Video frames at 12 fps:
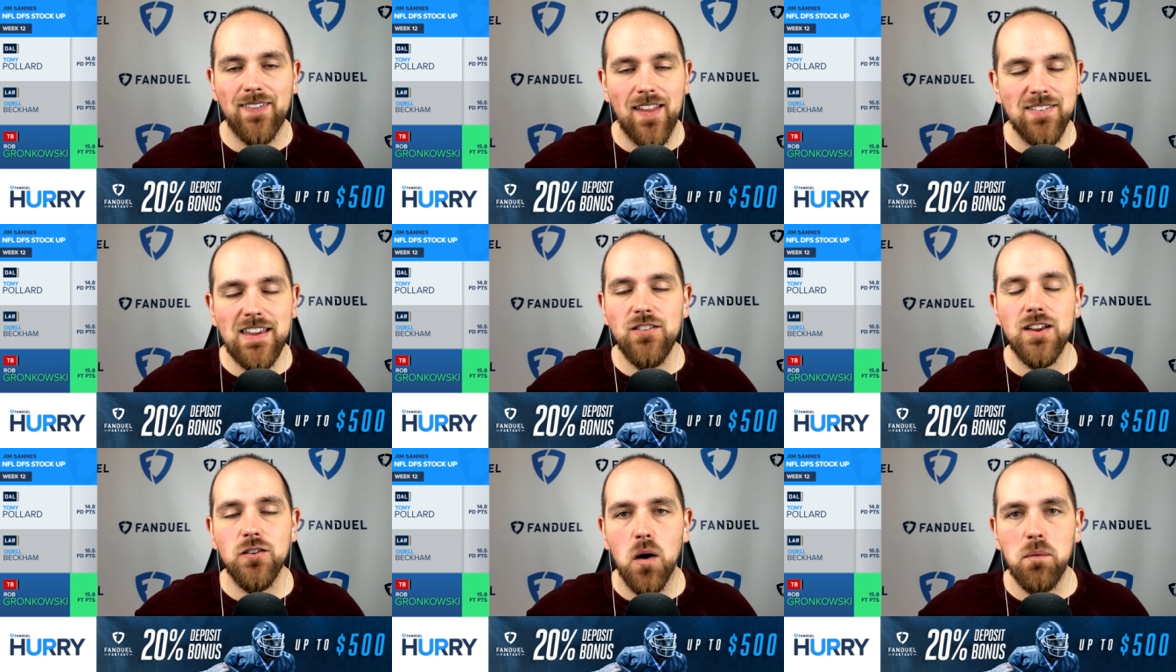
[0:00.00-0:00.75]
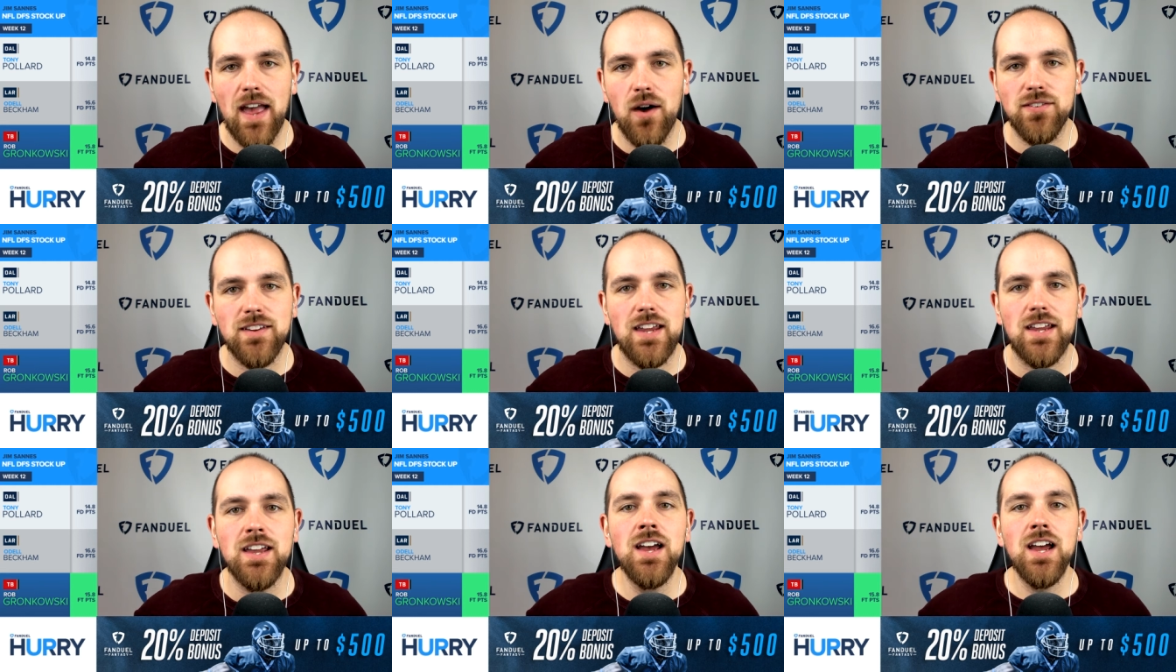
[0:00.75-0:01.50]
That's giving
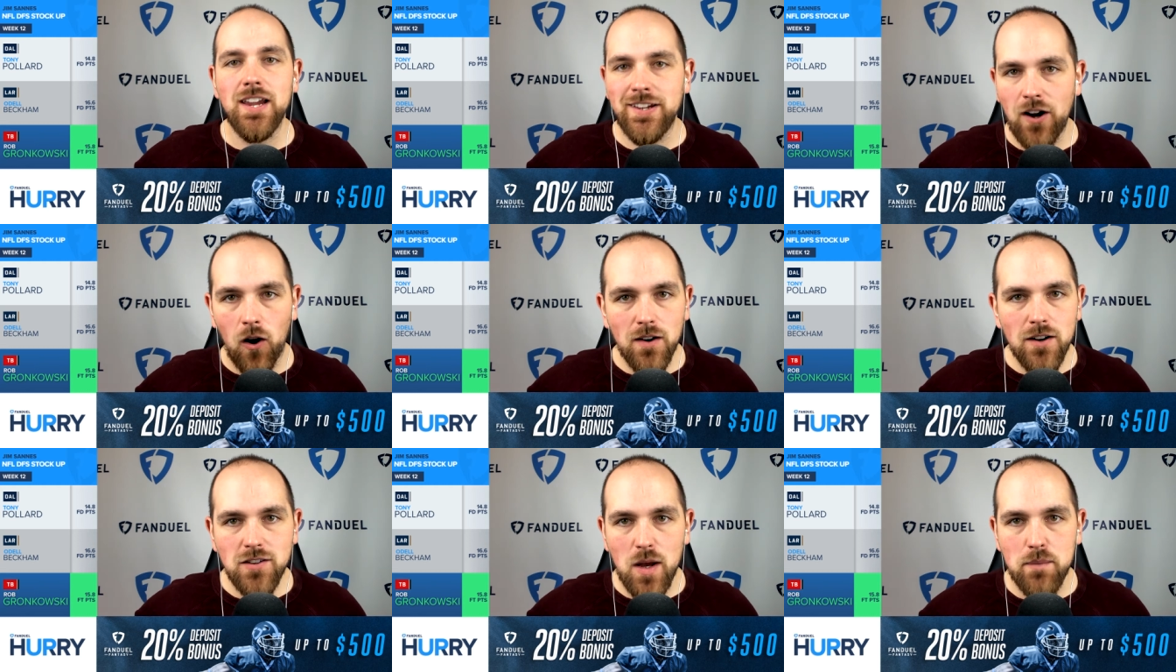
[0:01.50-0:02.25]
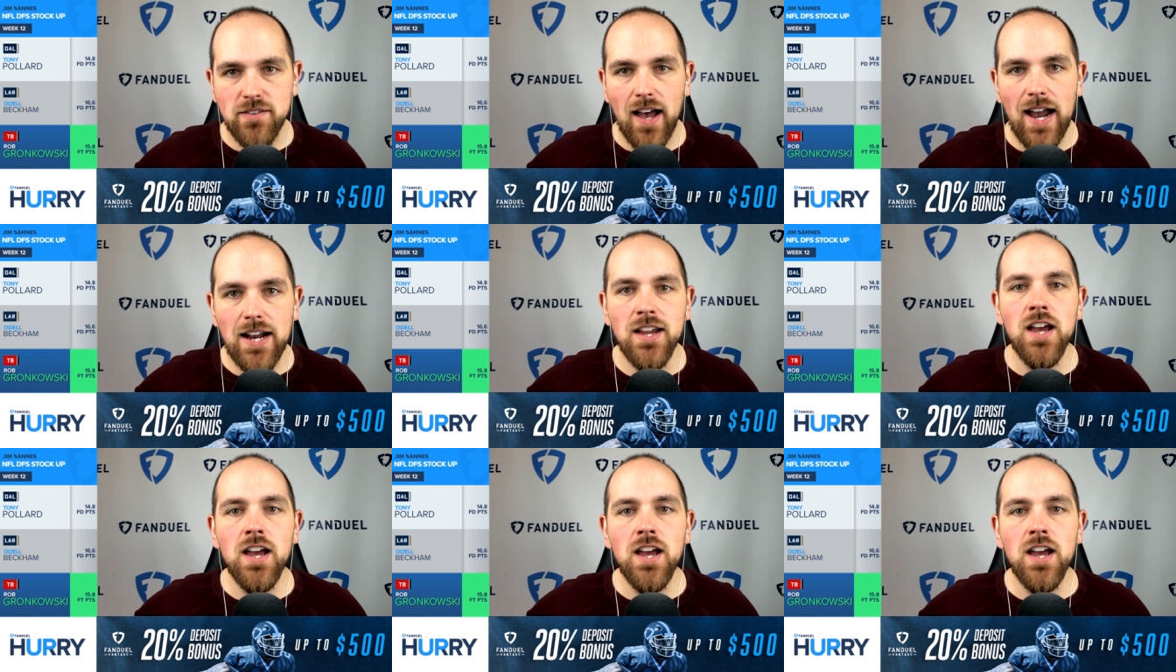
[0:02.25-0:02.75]
Gronkowski yardage upside